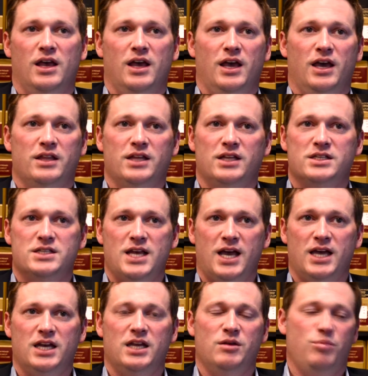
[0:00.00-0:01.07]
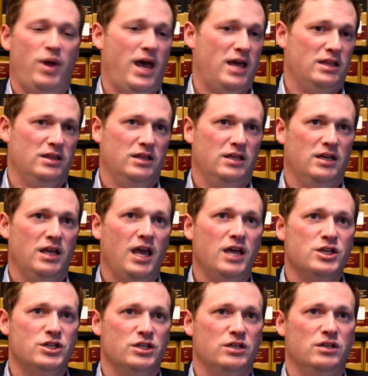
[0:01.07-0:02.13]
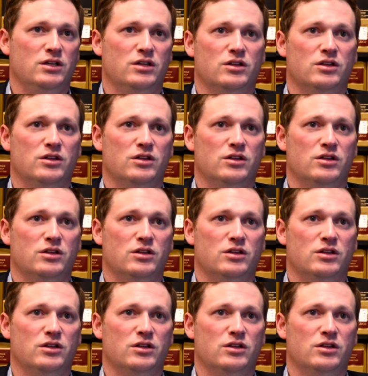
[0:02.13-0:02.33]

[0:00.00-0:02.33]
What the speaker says: And then second, in patent litigation,